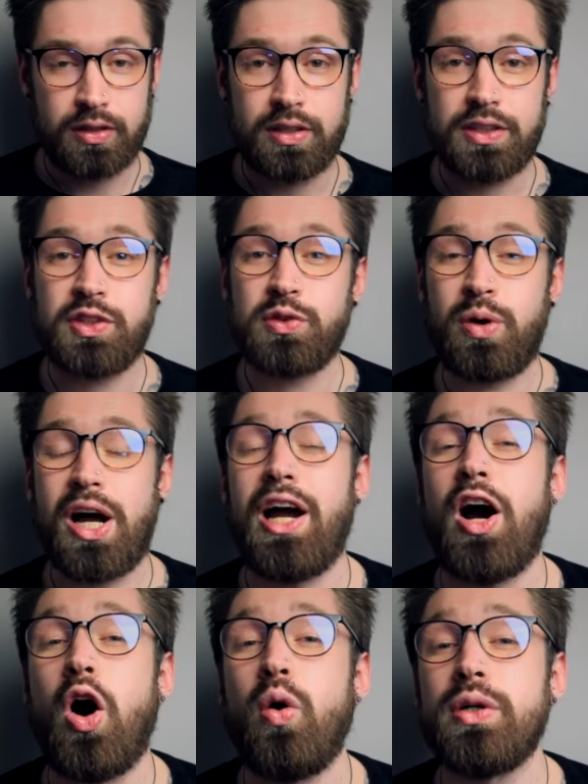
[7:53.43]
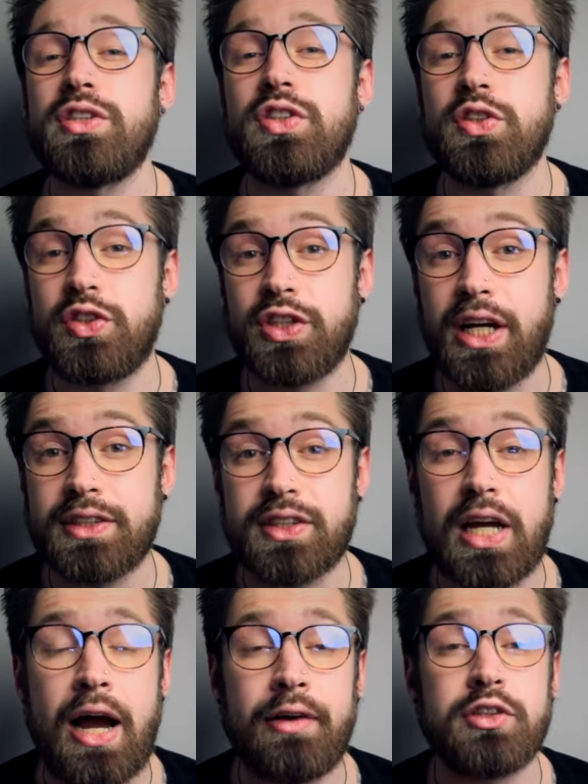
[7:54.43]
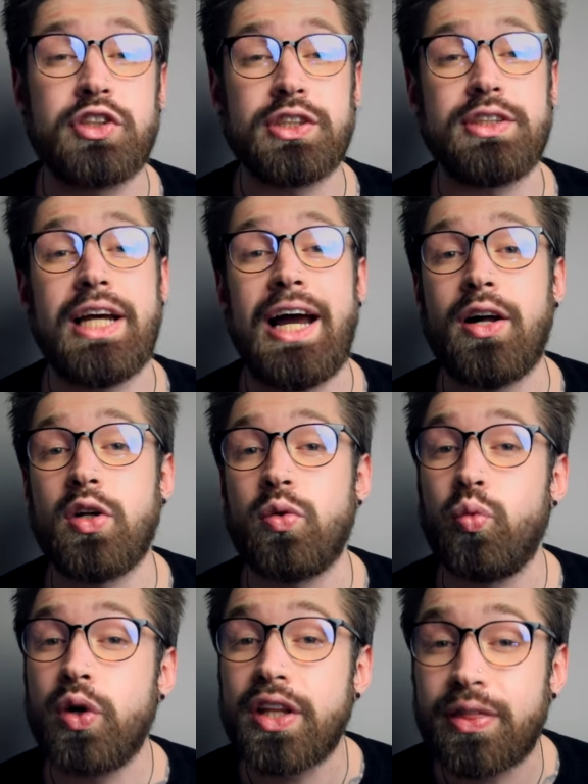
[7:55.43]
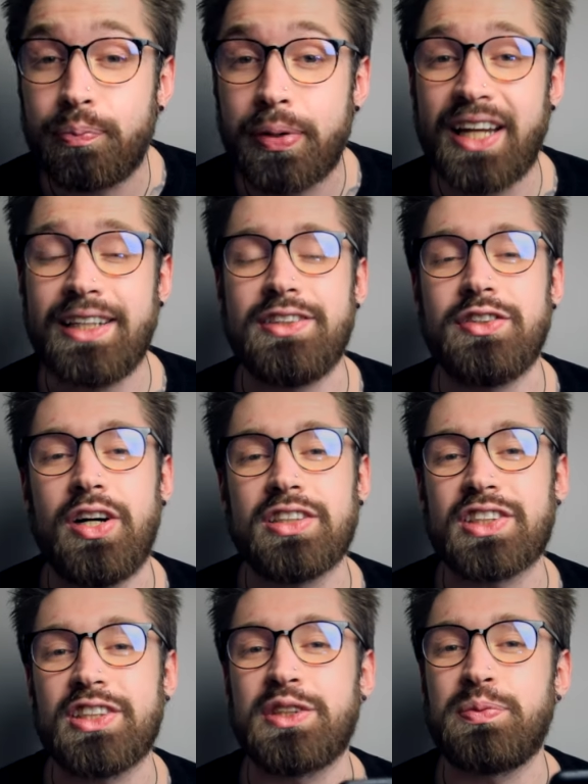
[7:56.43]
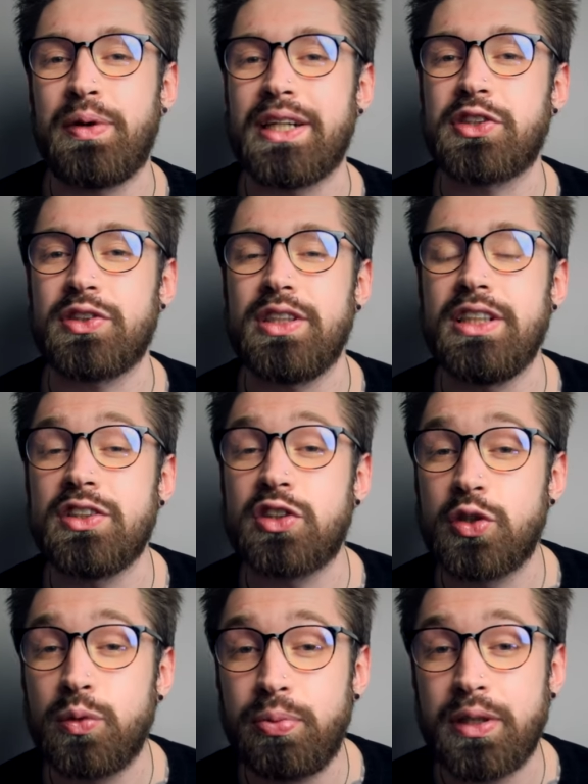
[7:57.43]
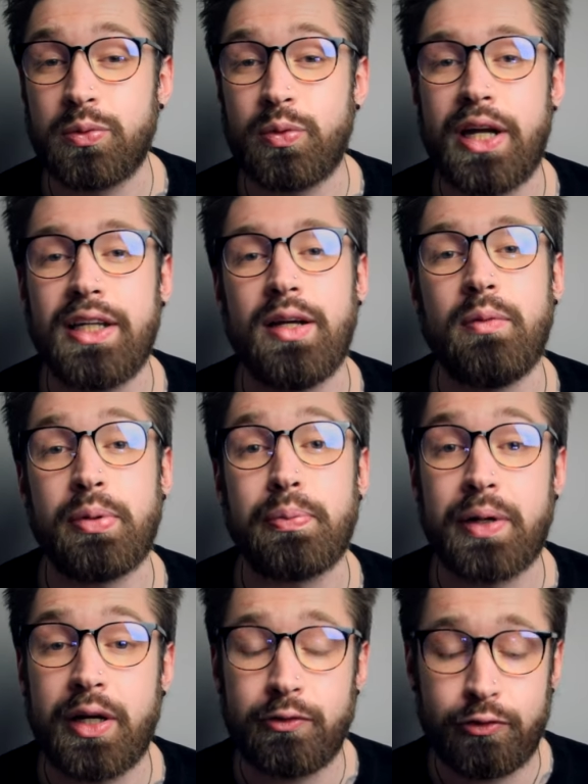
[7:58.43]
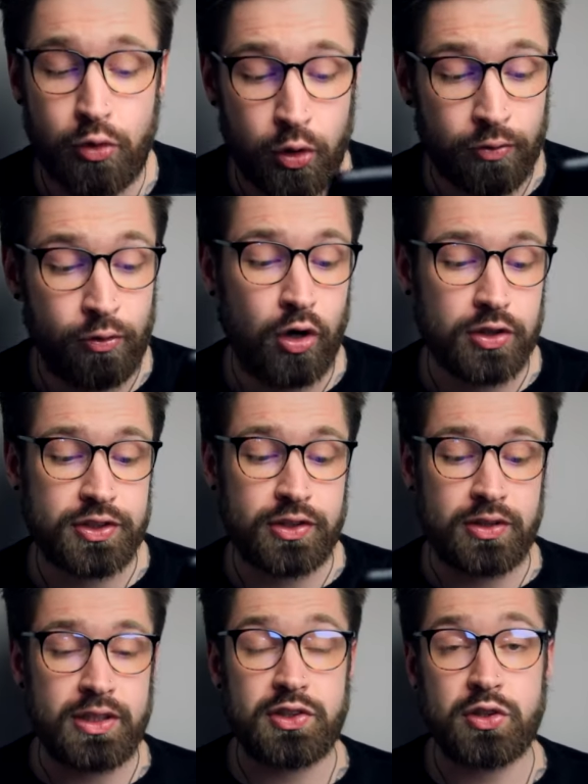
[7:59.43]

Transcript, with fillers: This is why I always suggest averaging down with penny stocks, especially to be ready and prepared for the volatility.